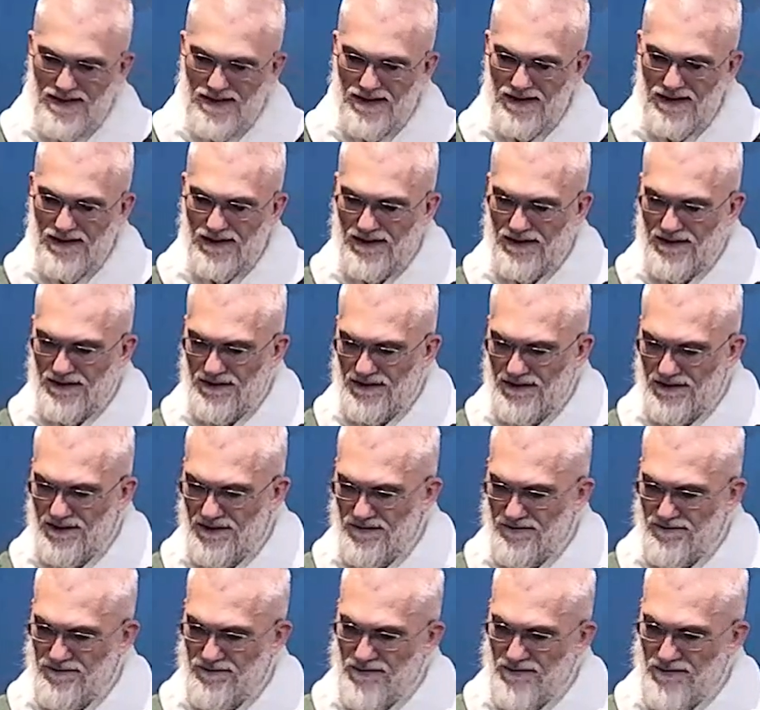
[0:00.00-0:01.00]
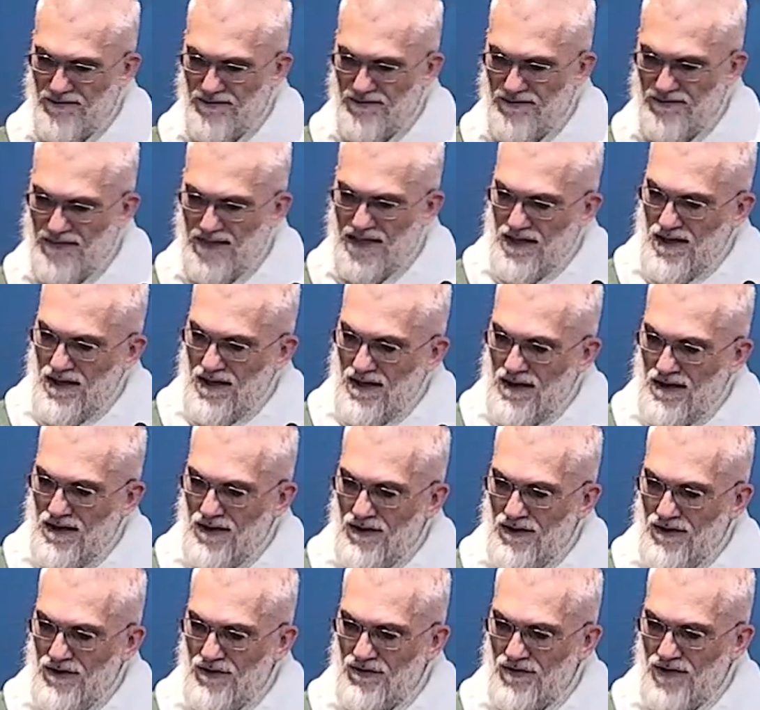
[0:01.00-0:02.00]
And um,
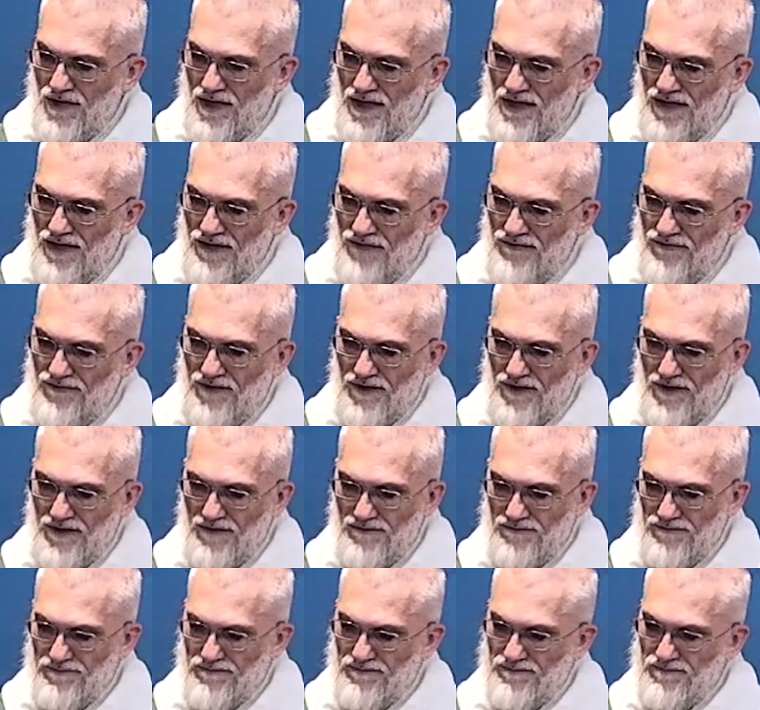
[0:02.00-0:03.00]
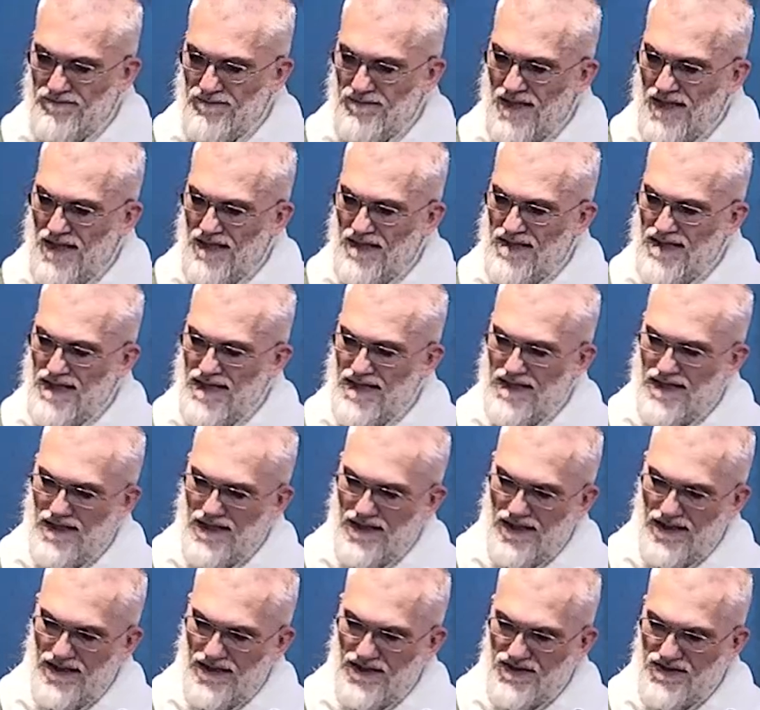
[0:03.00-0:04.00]
you have um, a
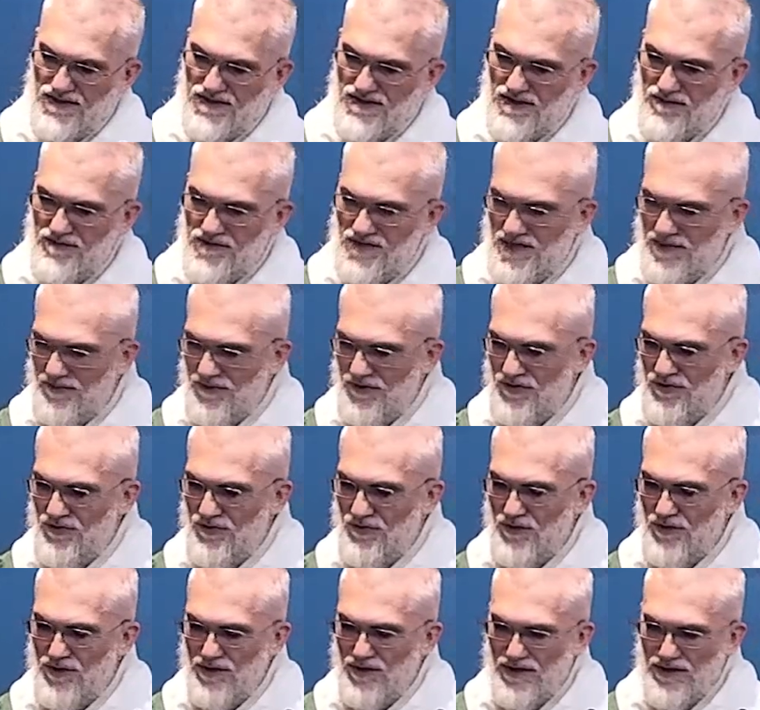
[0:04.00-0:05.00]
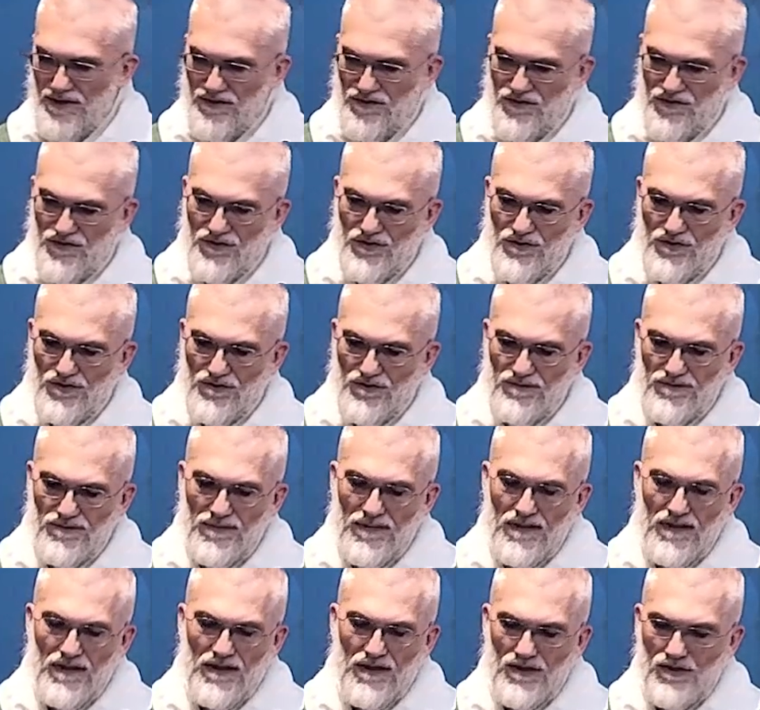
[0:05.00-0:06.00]
deadline is September 20th, so
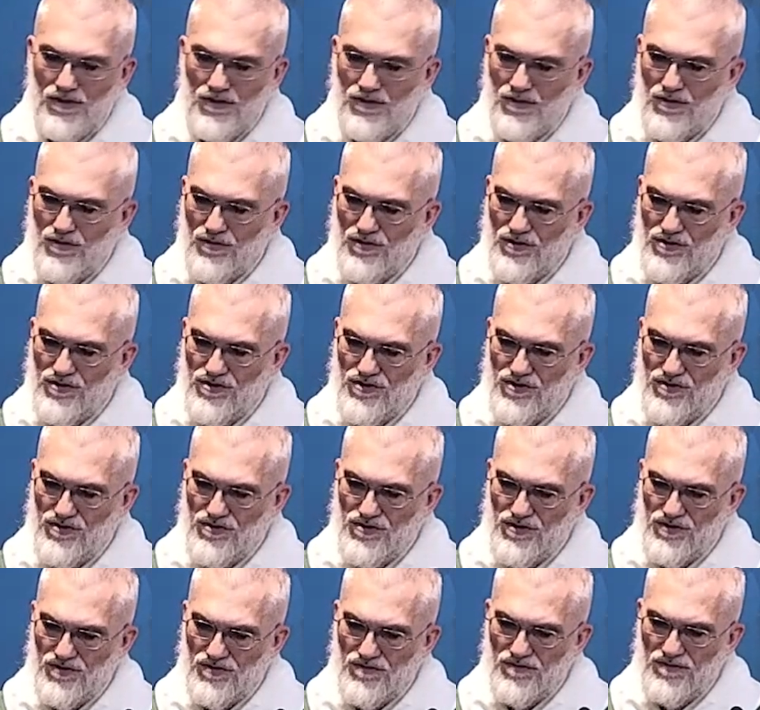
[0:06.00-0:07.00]
encourage you to